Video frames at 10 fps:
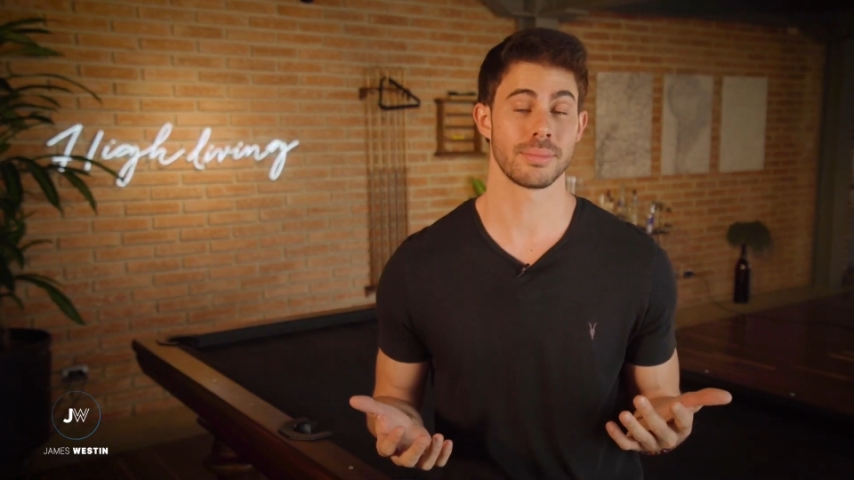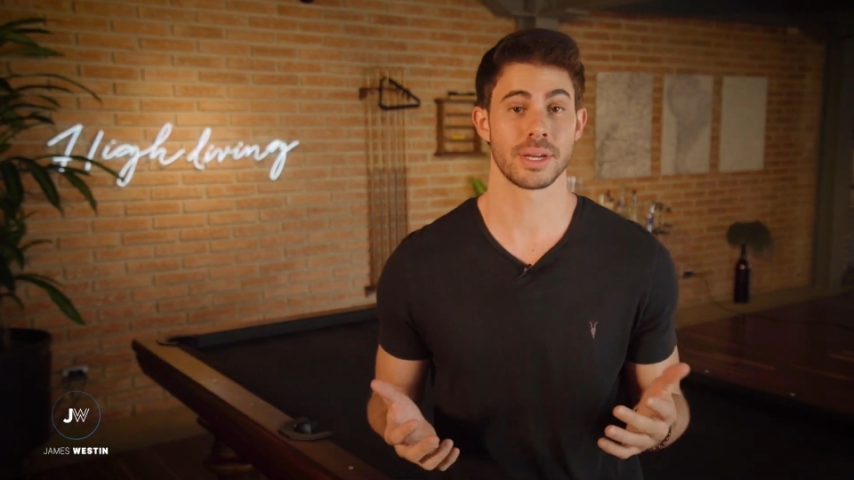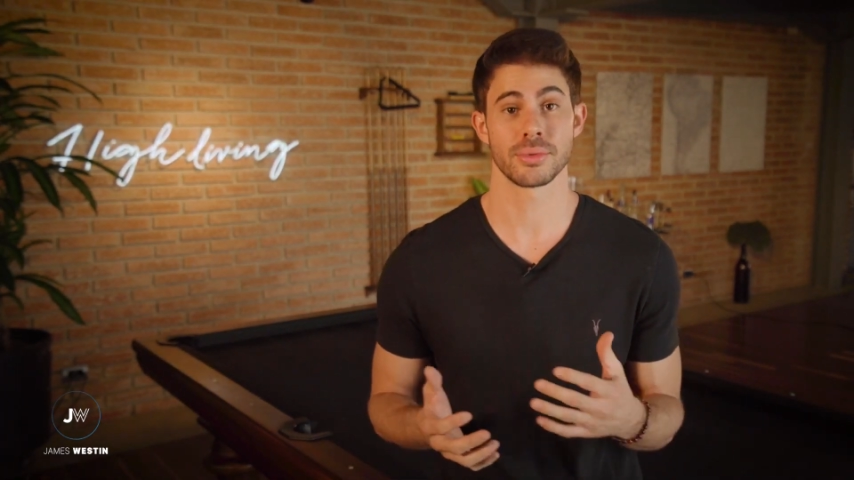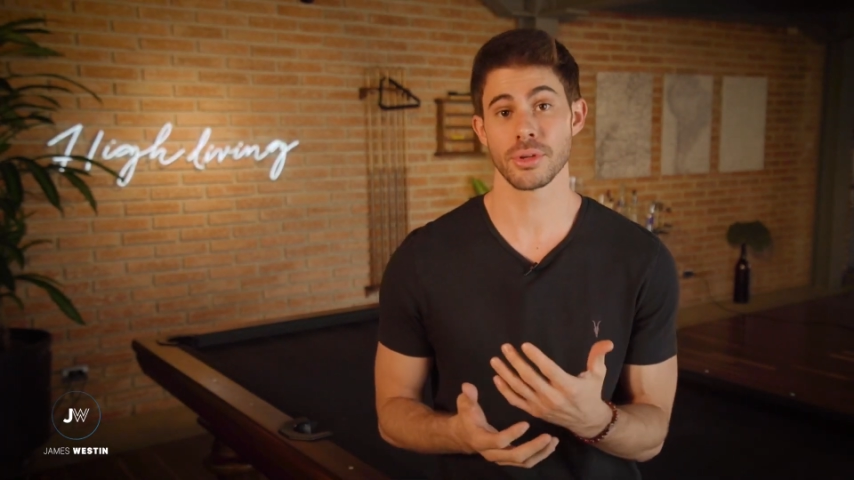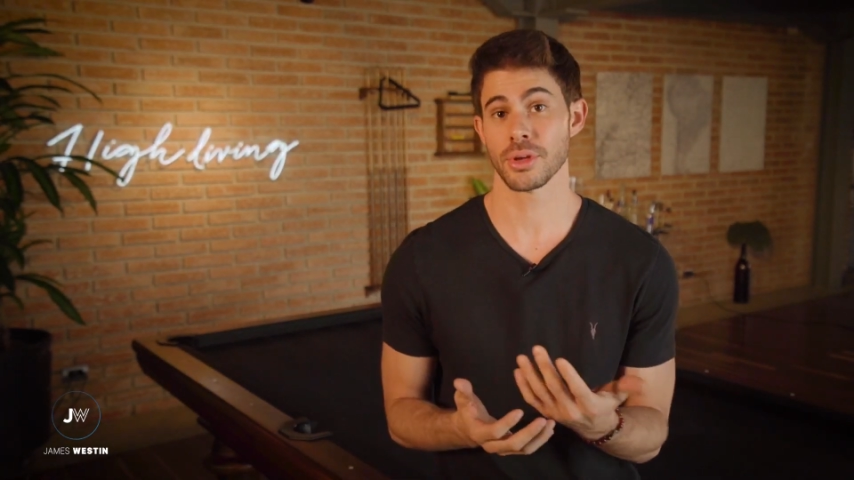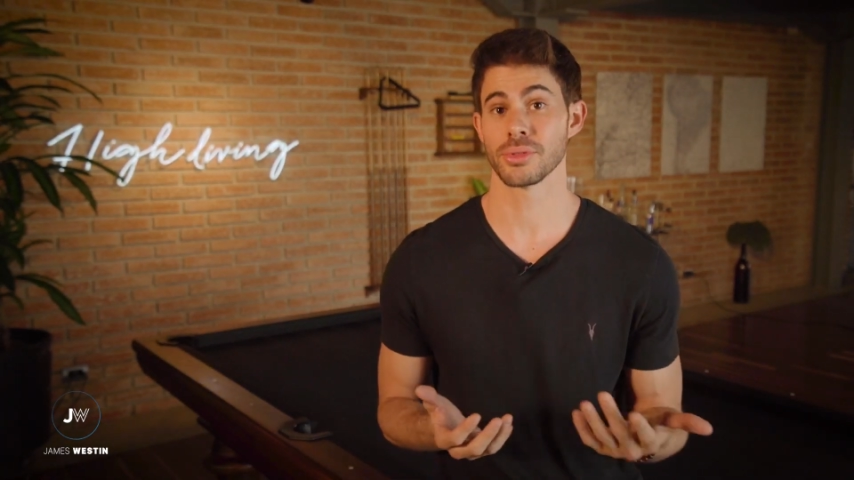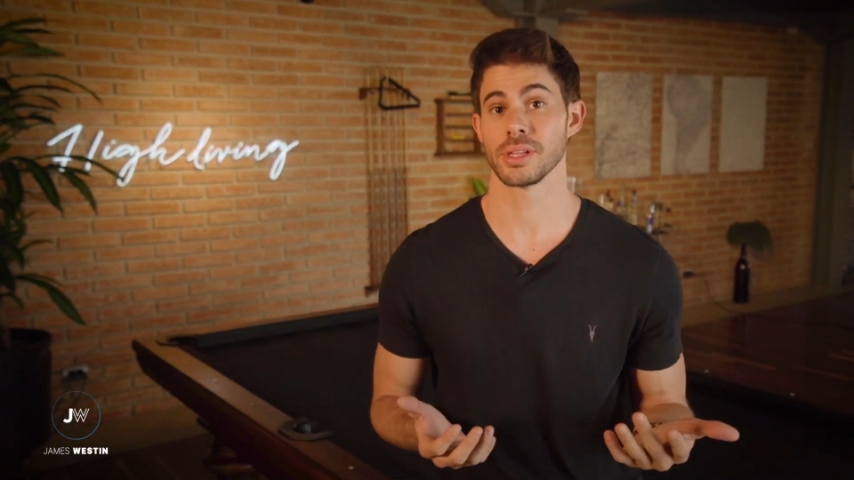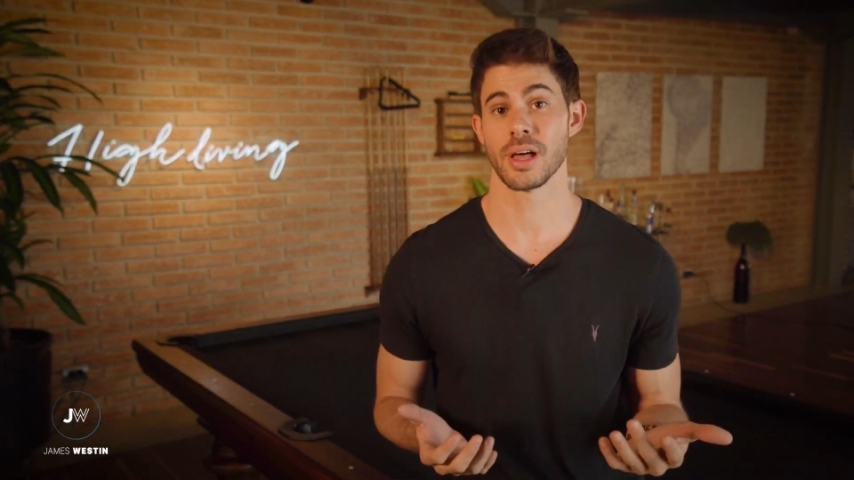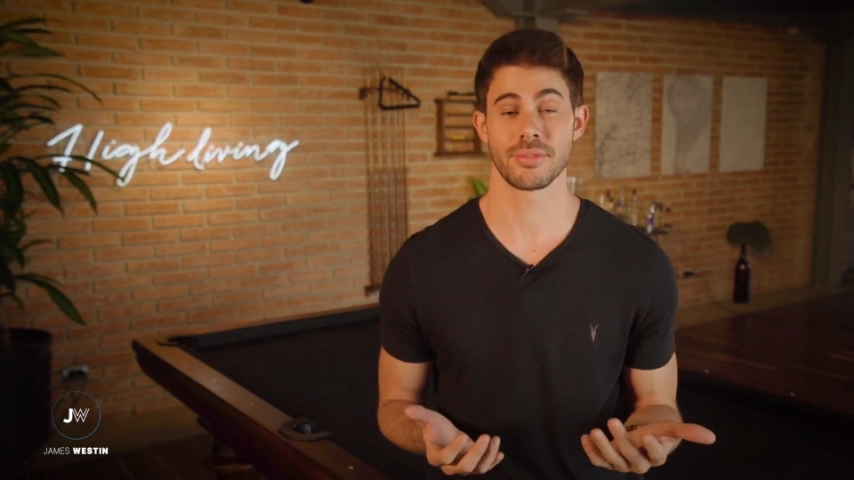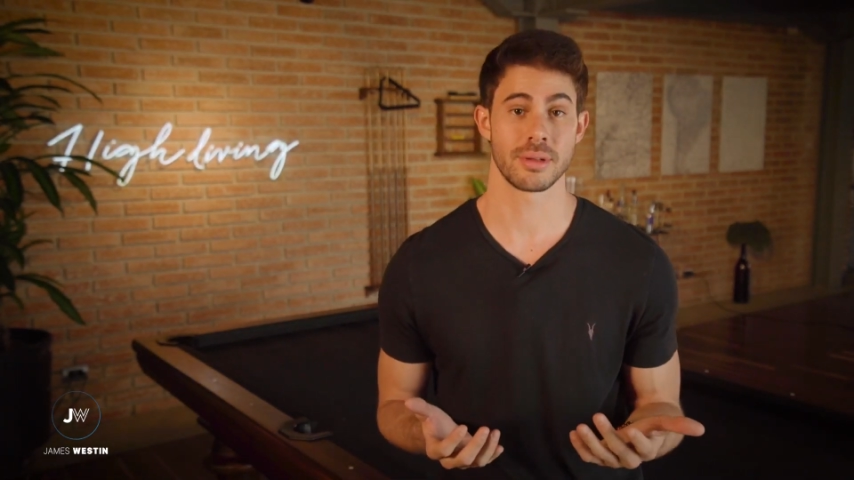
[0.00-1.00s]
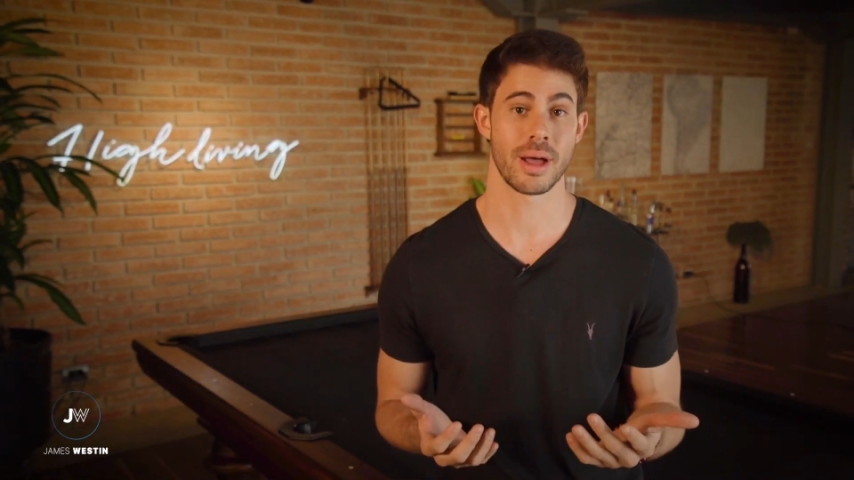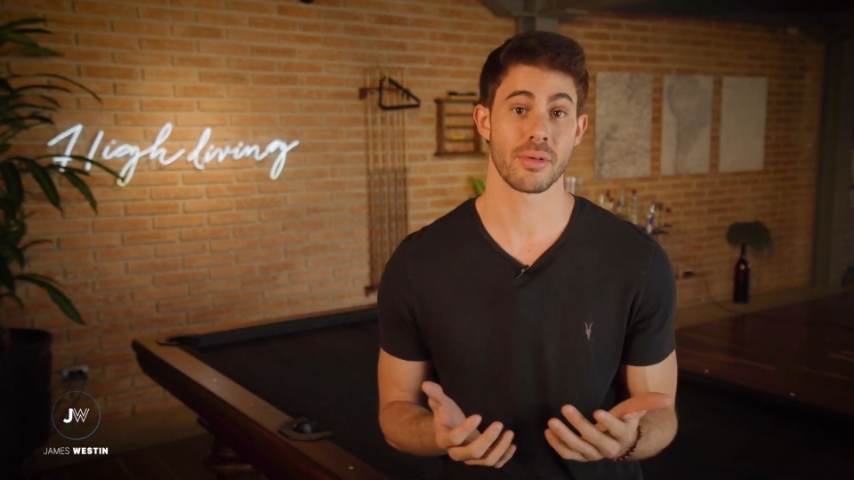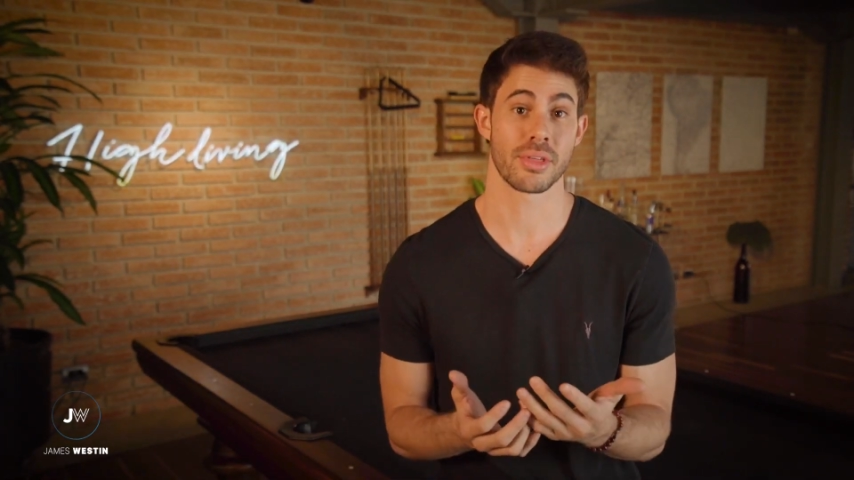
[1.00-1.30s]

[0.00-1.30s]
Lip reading: but I really only love it about